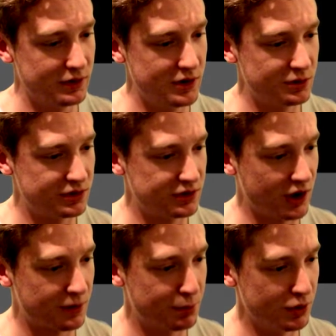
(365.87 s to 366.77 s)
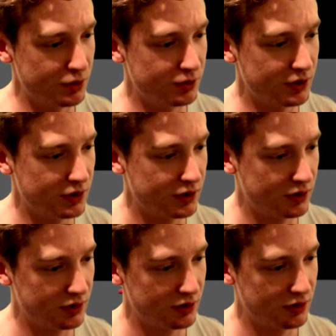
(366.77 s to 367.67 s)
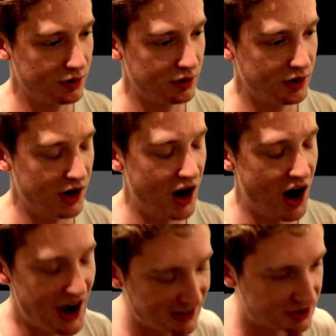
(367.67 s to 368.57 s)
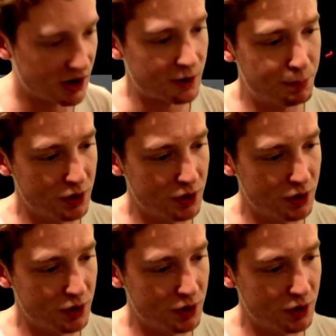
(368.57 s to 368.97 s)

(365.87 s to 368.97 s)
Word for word: You suck, Poon. I suck,